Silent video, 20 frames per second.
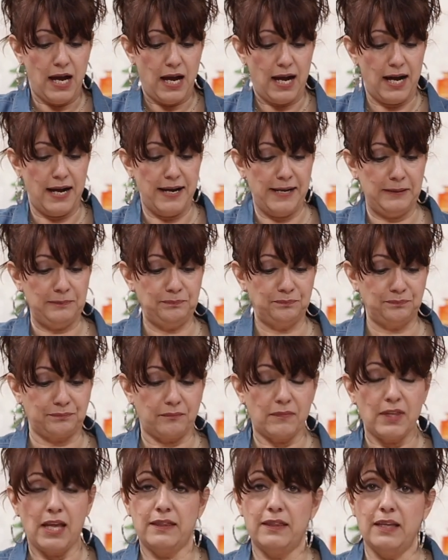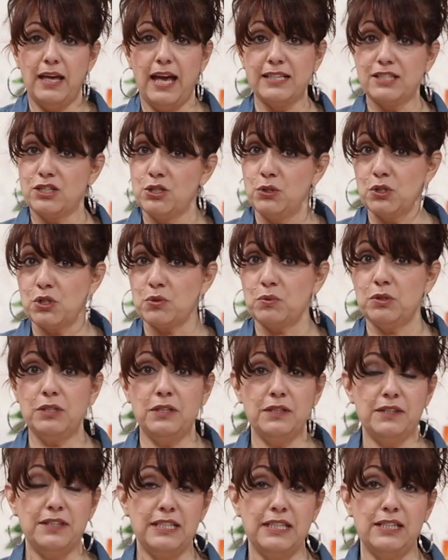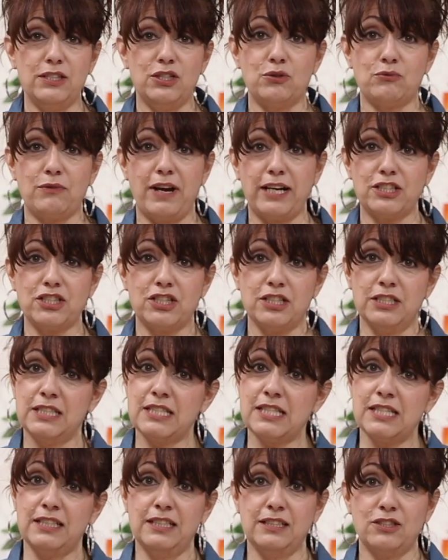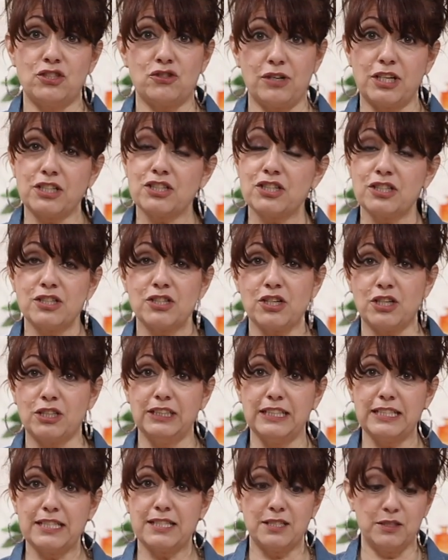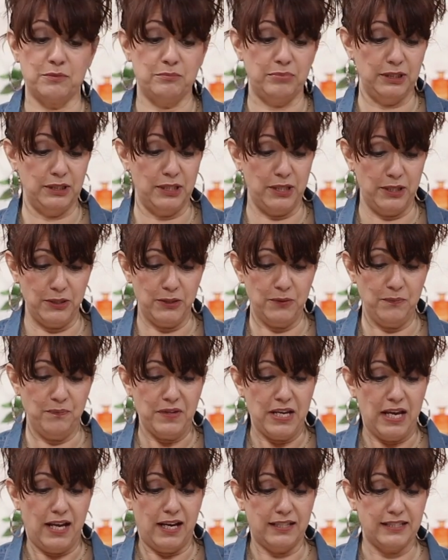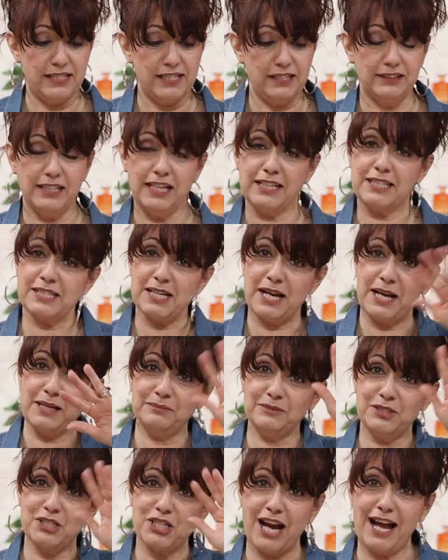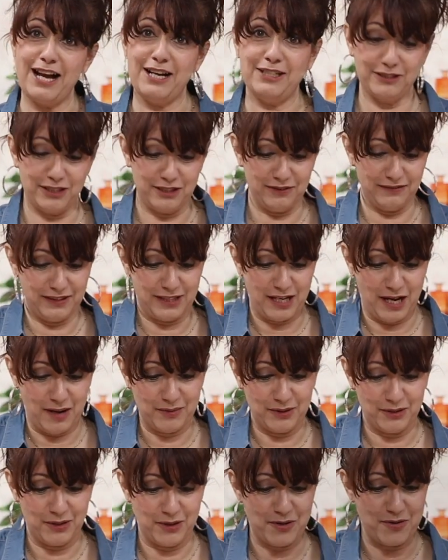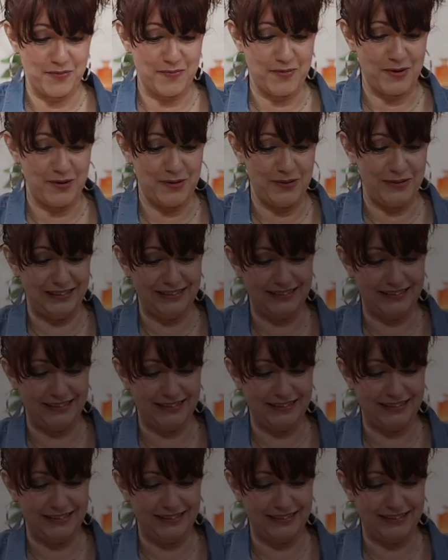As usual, the directions and instructions are listed below. Until next time, ciao, ci vediamo dopo.